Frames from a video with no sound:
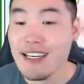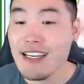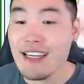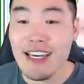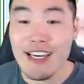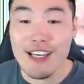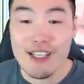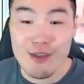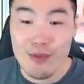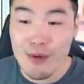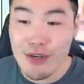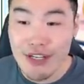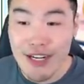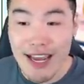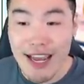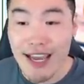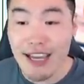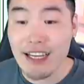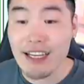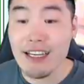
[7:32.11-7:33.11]
His super
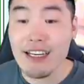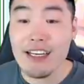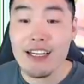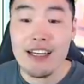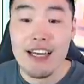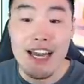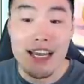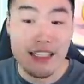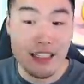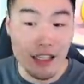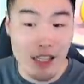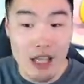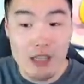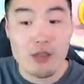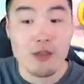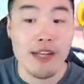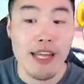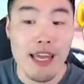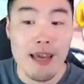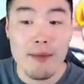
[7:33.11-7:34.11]
attack has colossal
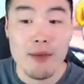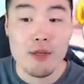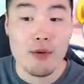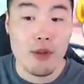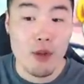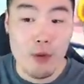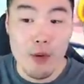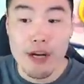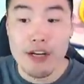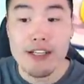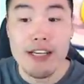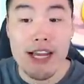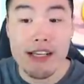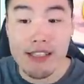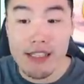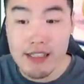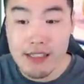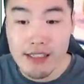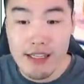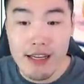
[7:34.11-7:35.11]
damage with a rare chance to
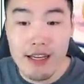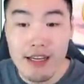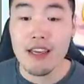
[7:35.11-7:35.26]
stun,